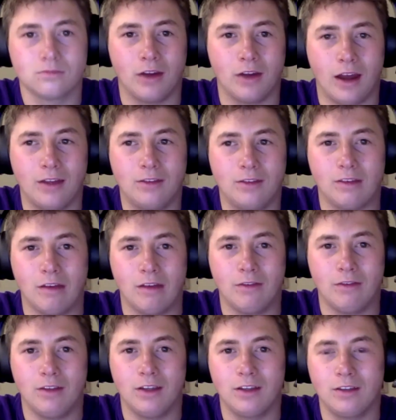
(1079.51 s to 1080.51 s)
I
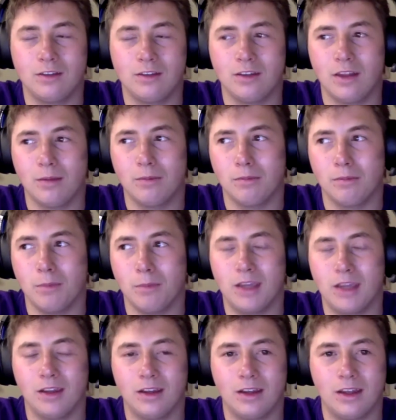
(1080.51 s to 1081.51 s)
definitely could see them
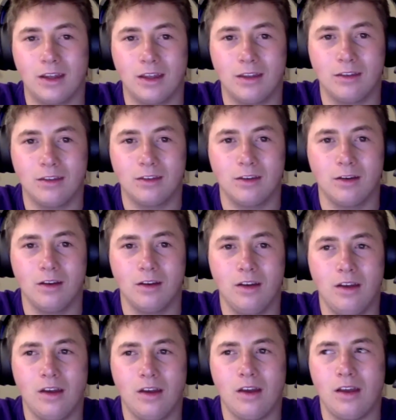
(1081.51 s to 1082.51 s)
making it again this year.
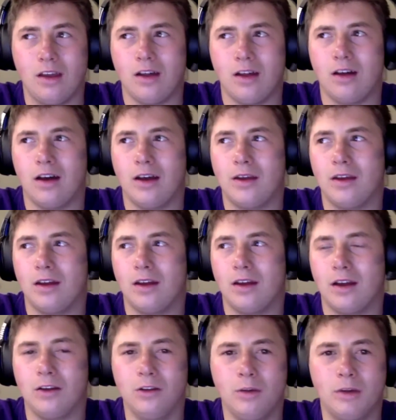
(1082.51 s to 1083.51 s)
I
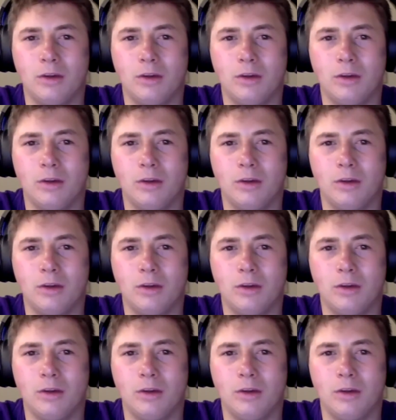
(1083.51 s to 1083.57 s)
don't know about